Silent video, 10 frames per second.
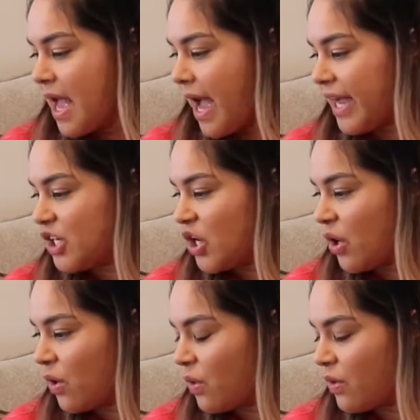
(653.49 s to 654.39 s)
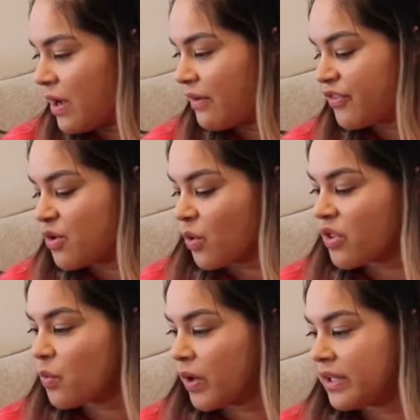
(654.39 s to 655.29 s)
I know for
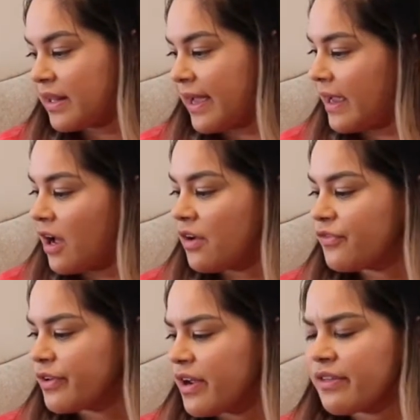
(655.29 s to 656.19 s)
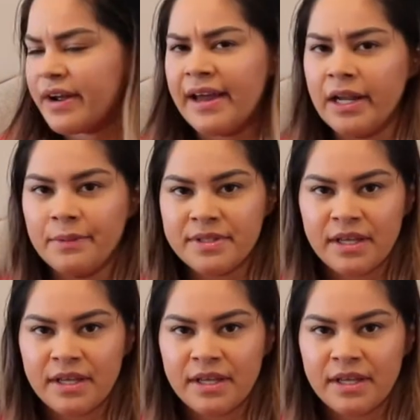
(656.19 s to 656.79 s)
Northwind they offer other items,